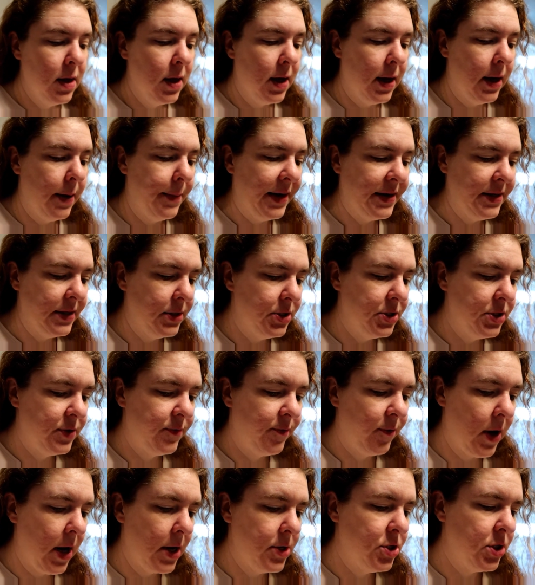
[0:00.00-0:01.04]
Um, I did
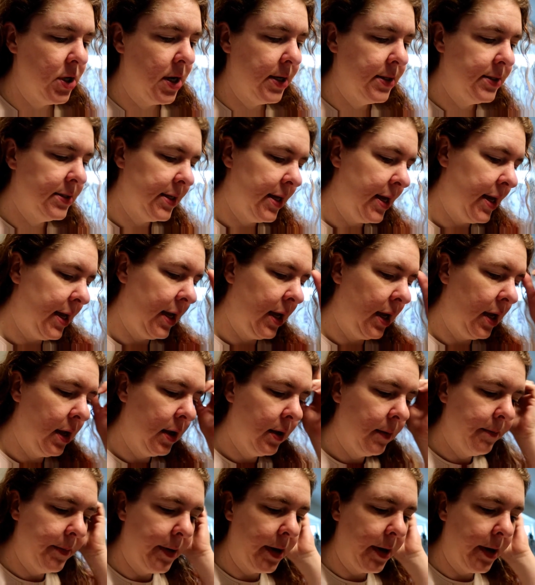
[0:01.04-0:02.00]
fry John's egg,